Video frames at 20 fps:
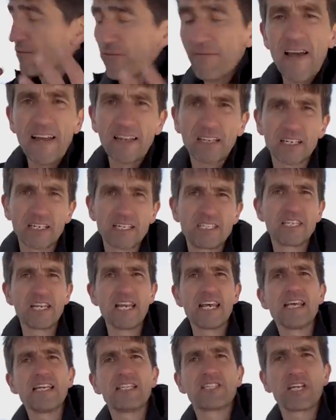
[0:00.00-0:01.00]
fact that this
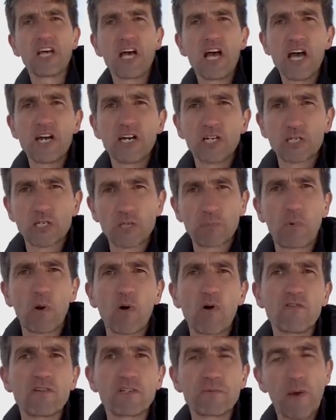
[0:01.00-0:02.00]
is an
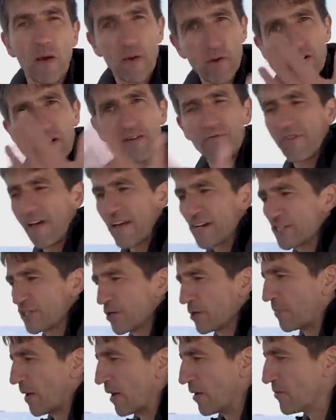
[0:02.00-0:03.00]
explorer's boat, an
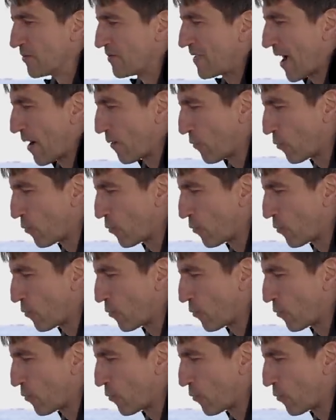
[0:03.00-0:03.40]
adventure boat, that